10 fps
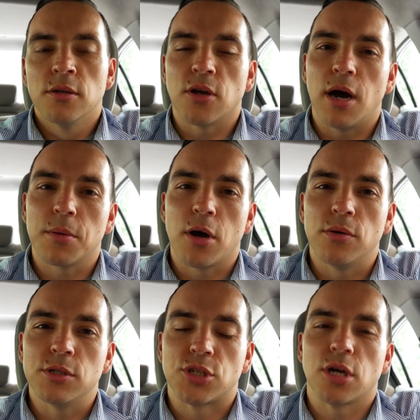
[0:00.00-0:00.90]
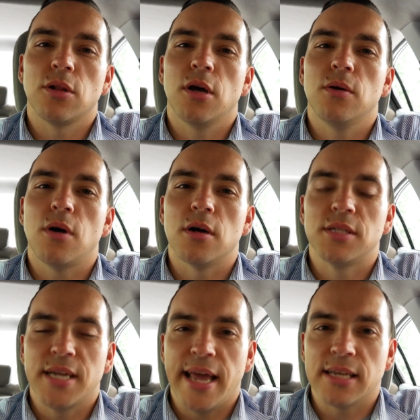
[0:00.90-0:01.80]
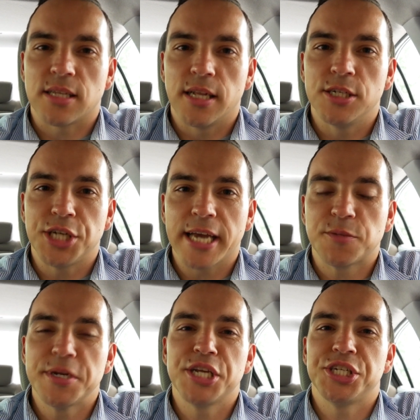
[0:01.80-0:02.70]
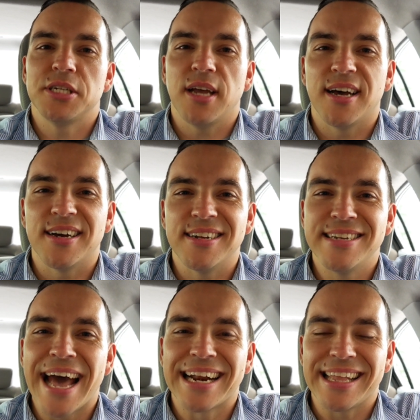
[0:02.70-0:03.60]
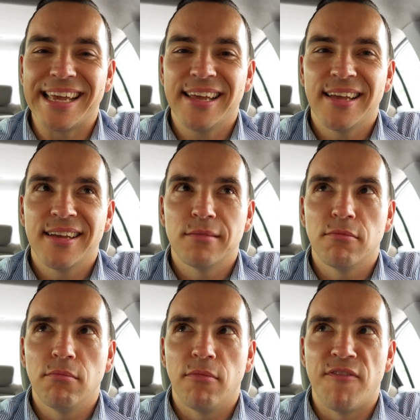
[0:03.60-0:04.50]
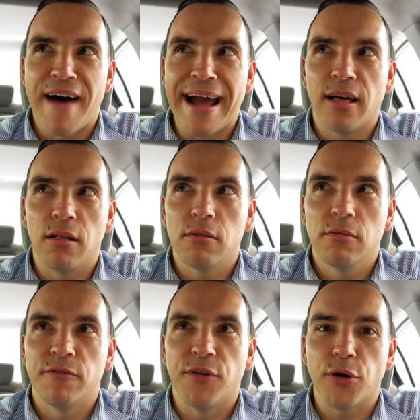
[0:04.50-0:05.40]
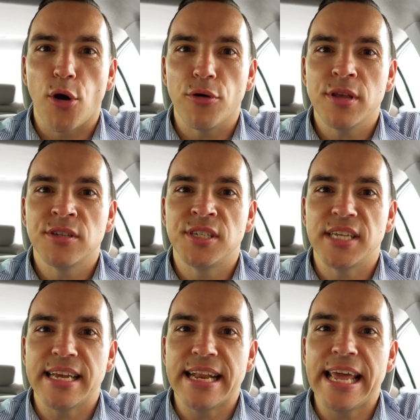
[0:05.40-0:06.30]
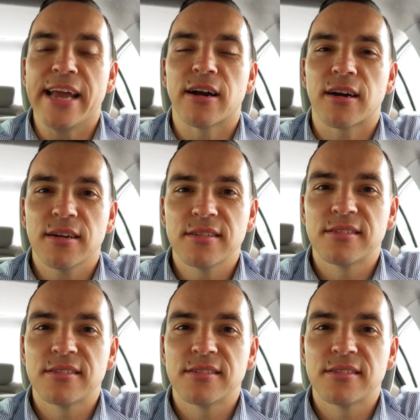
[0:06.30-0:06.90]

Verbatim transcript: So I'm going solo on today's lunch expedition. Uh, Natalie, file photo scene here.